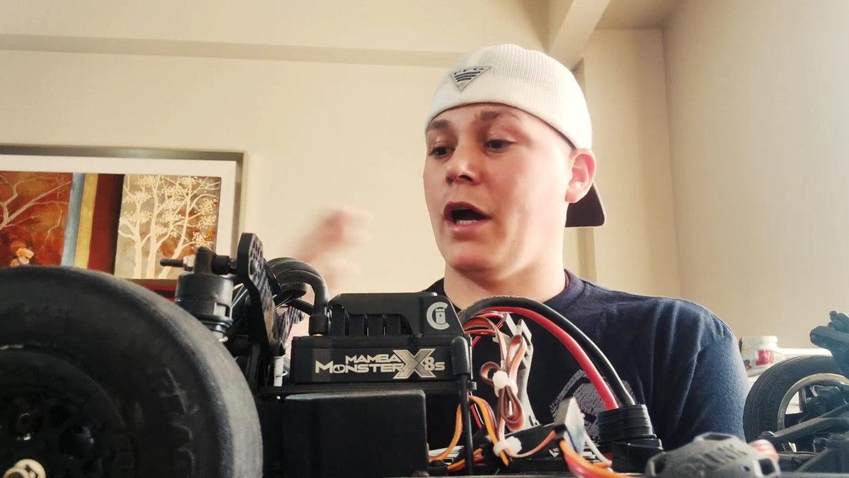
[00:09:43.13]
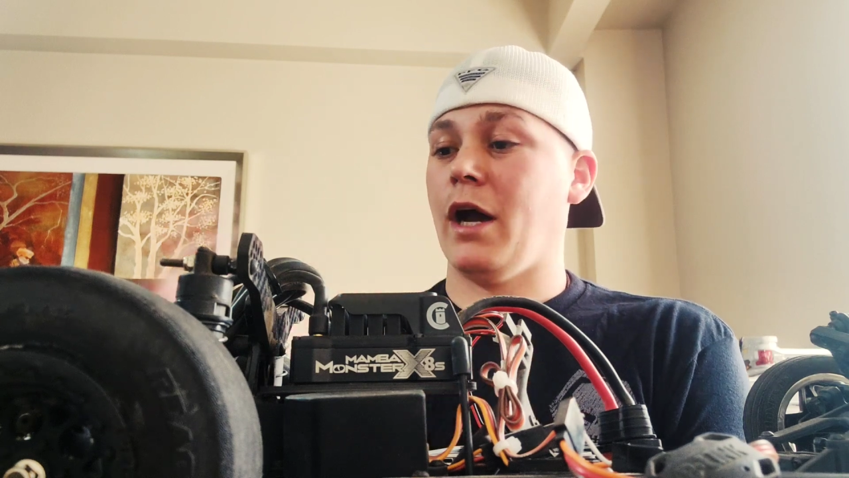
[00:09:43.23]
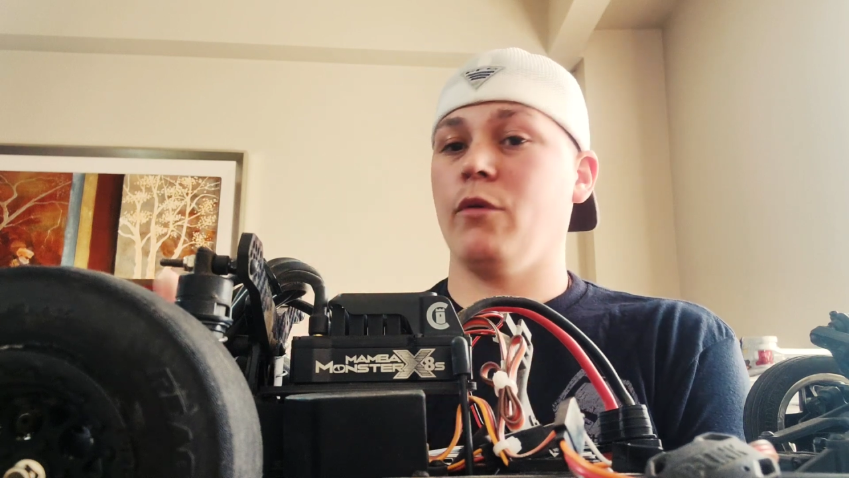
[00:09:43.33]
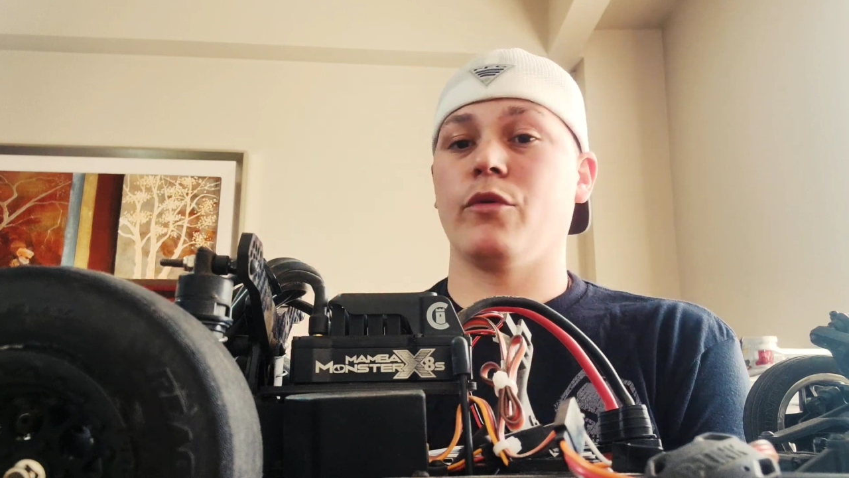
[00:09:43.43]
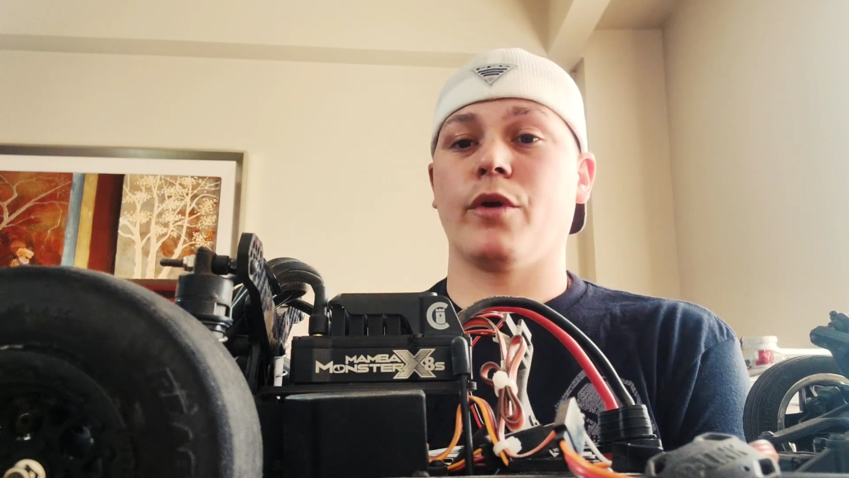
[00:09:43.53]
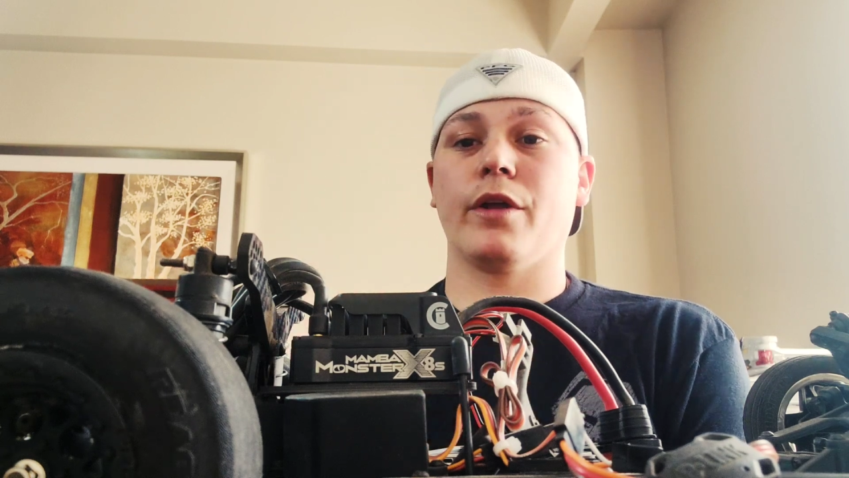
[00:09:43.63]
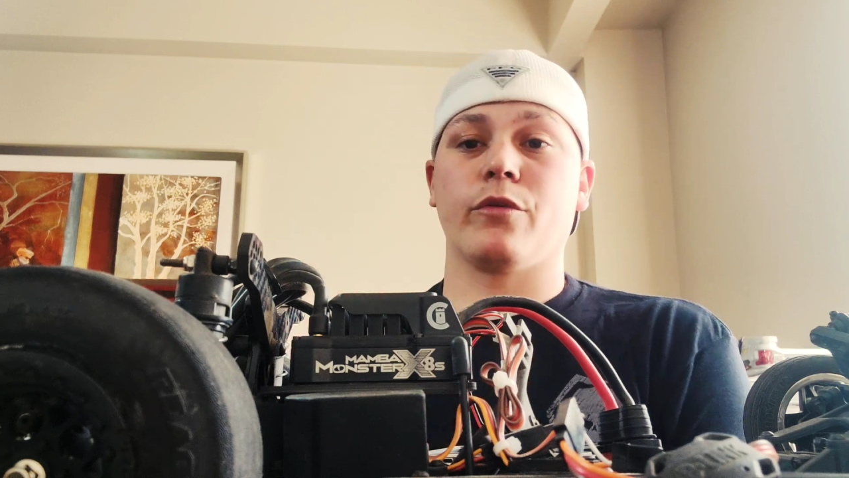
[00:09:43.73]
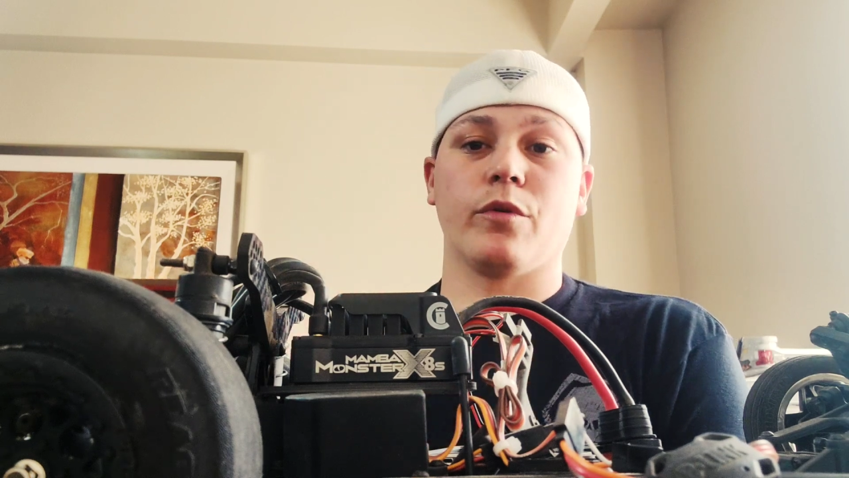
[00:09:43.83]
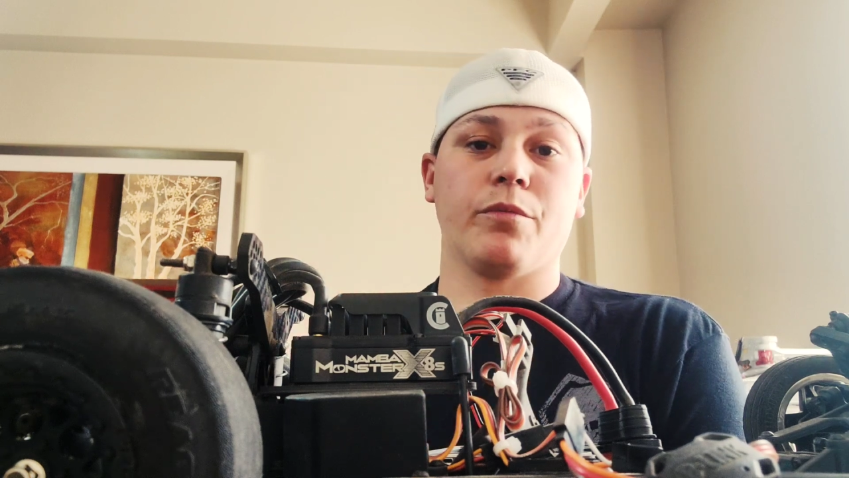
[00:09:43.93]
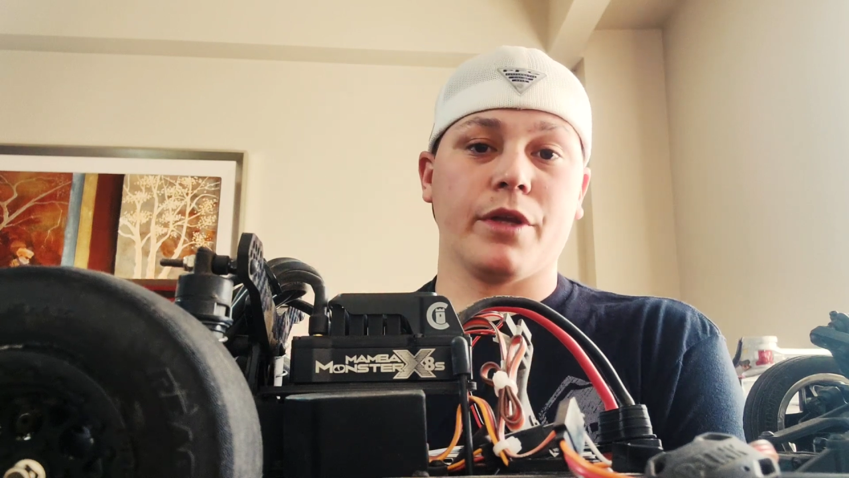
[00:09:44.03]
I would
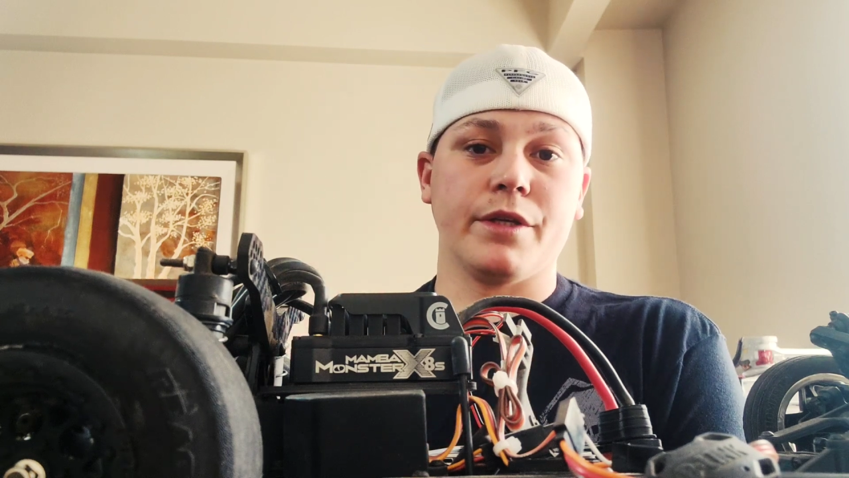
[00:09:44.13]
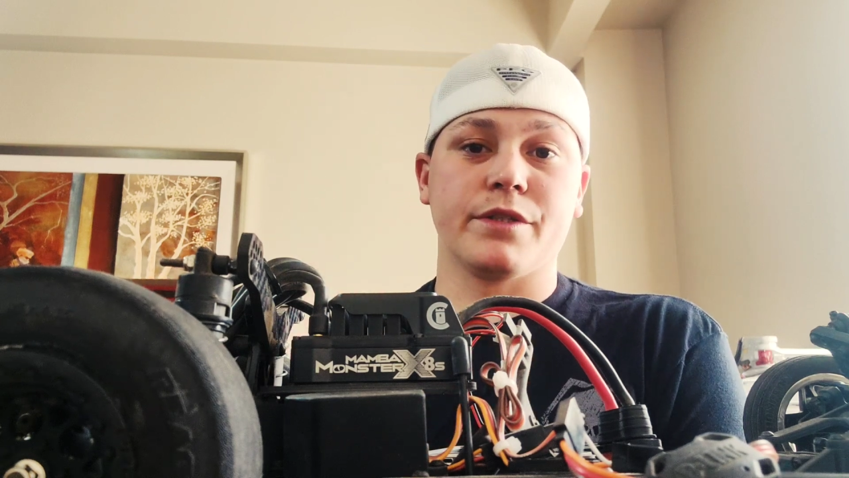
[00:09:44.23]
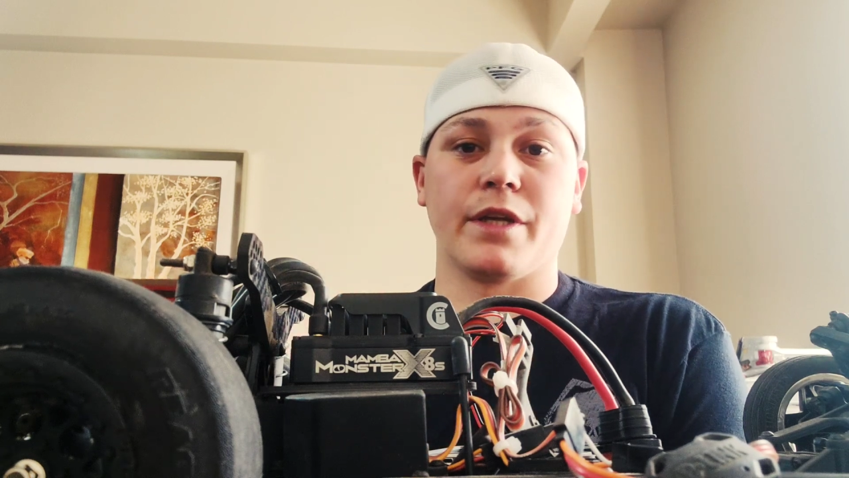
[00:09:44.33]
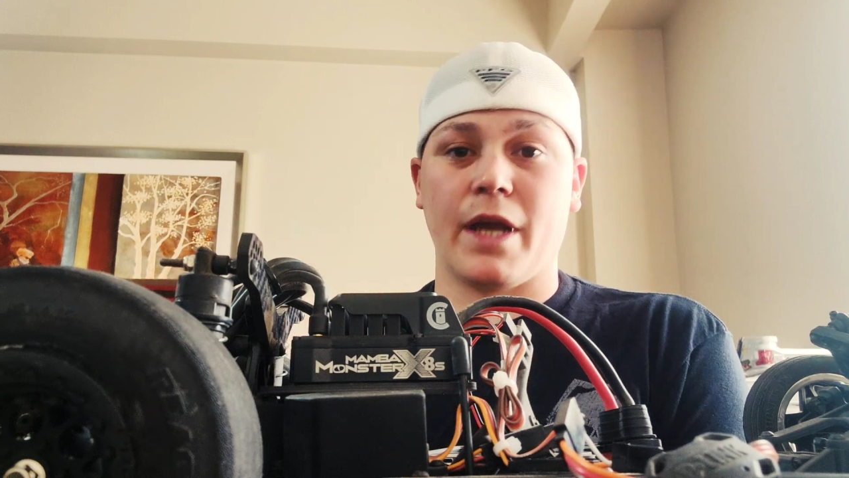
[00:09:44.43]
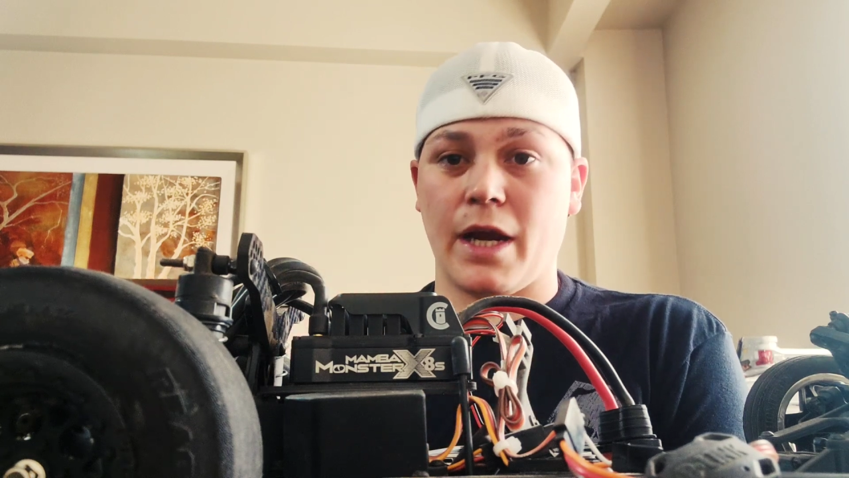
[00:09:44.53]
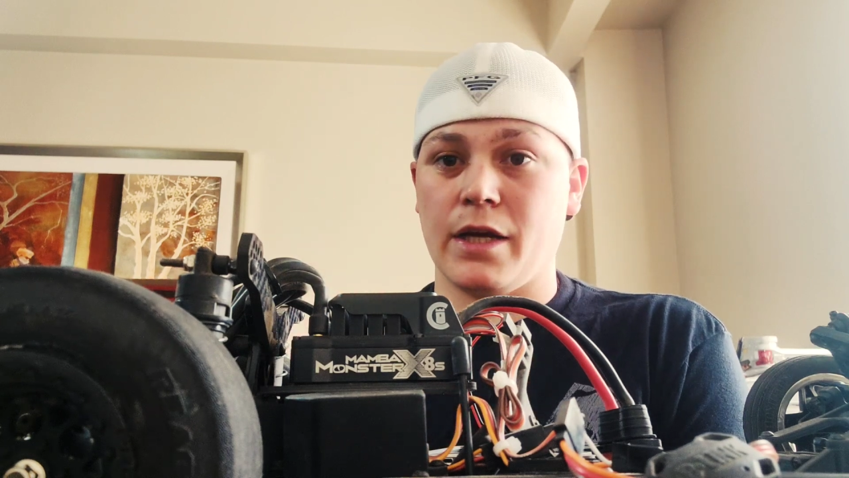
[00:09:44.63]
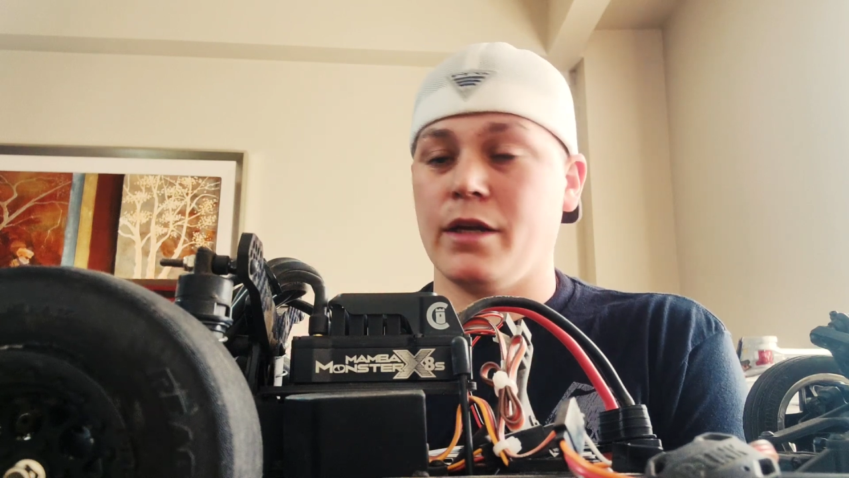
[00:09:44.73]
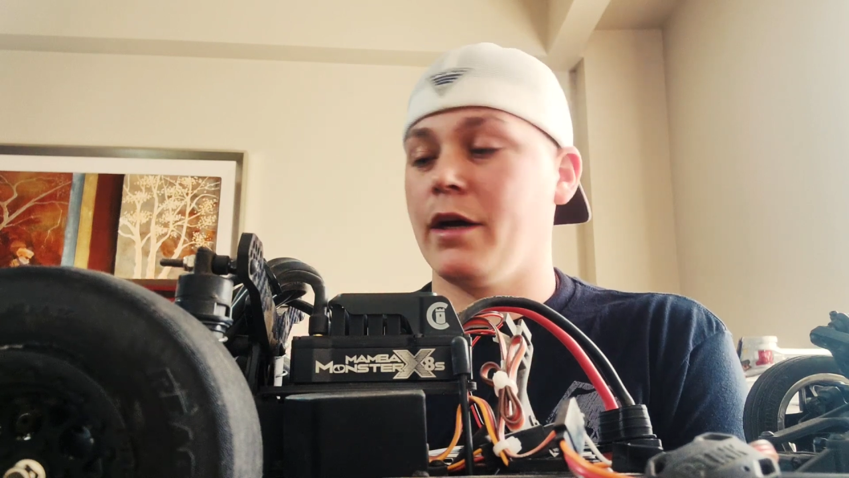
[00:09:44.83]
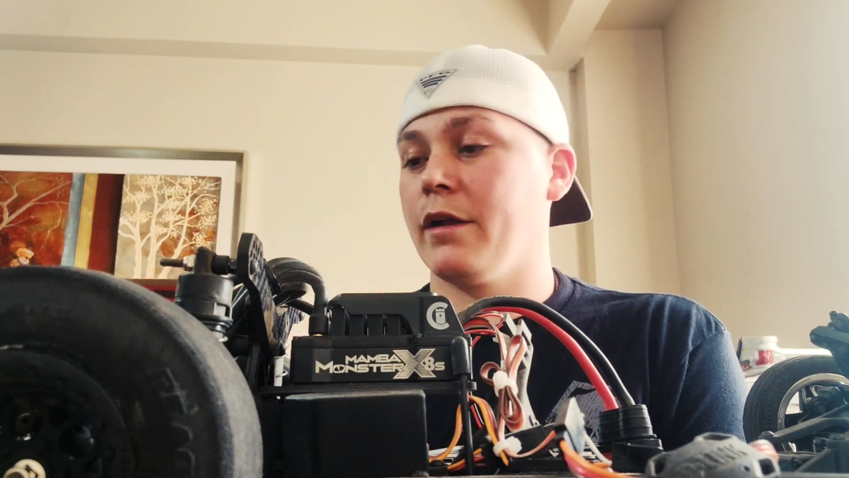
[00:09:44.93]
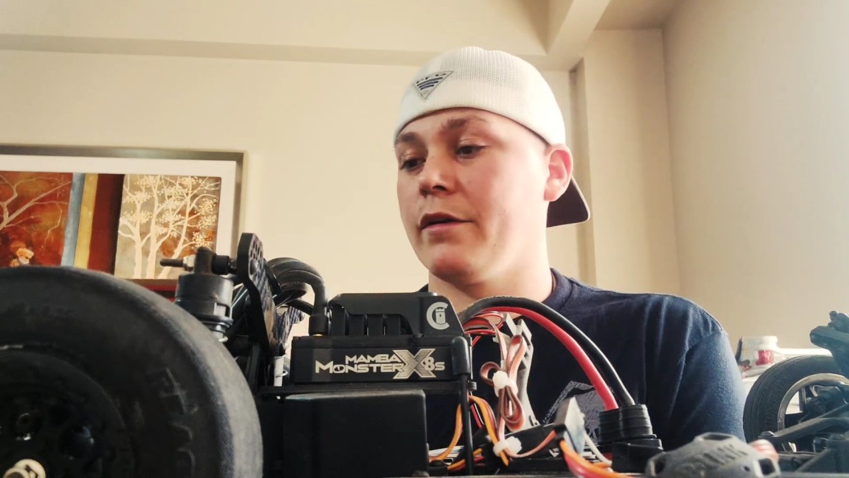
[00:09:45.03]
rather replace an
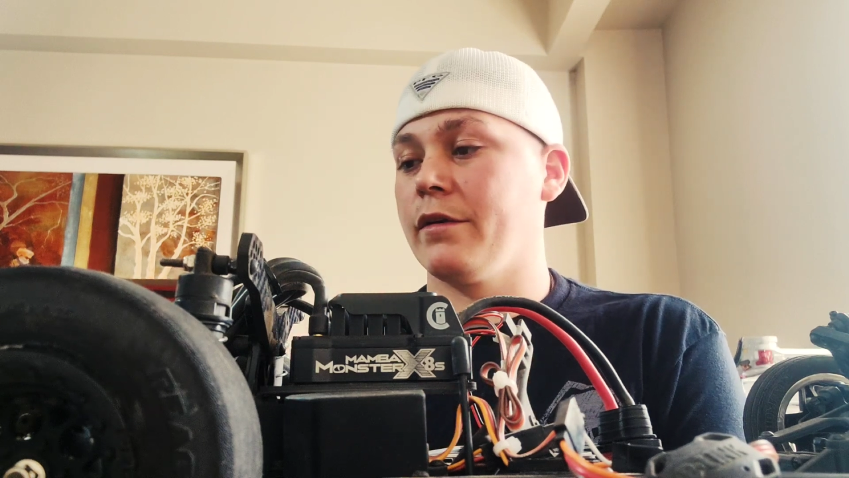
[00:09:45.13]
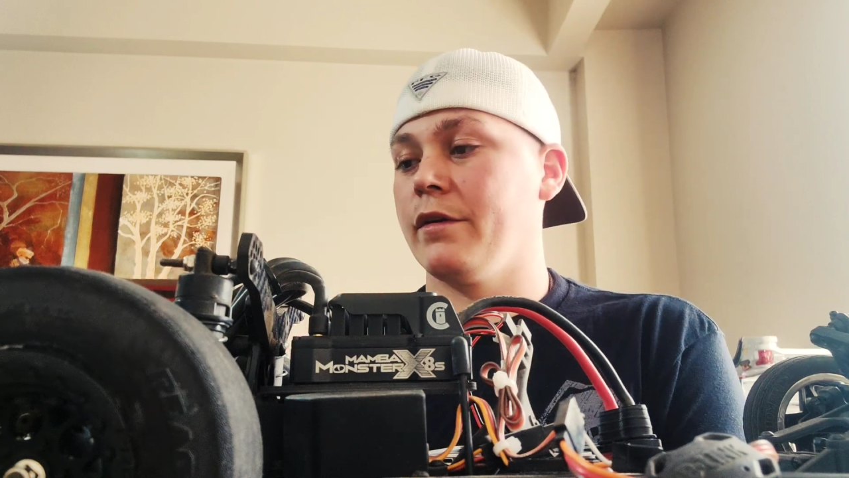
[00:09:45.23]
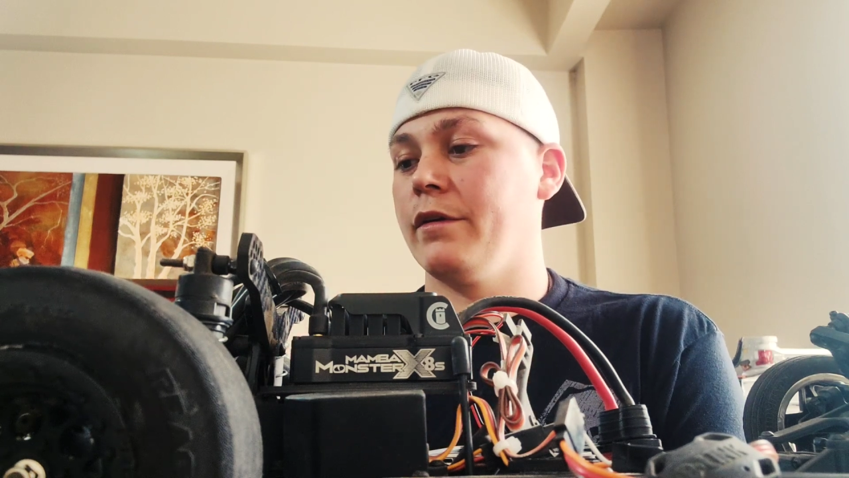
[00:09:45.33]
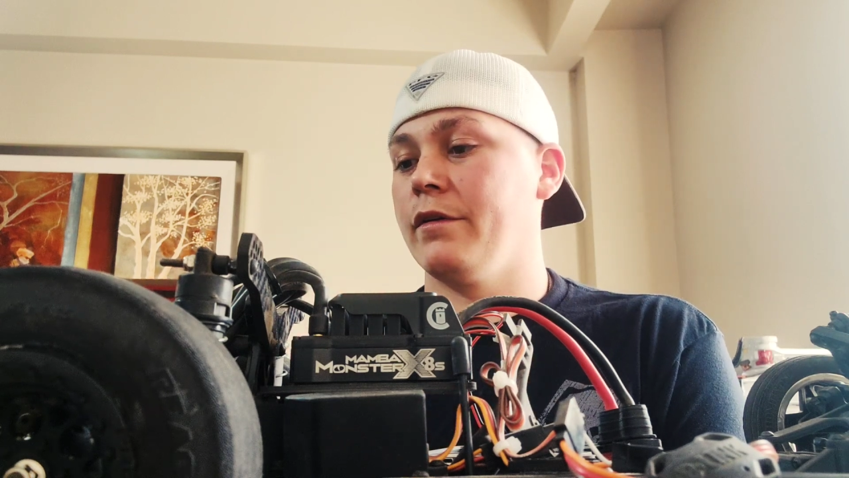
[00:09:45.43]
$80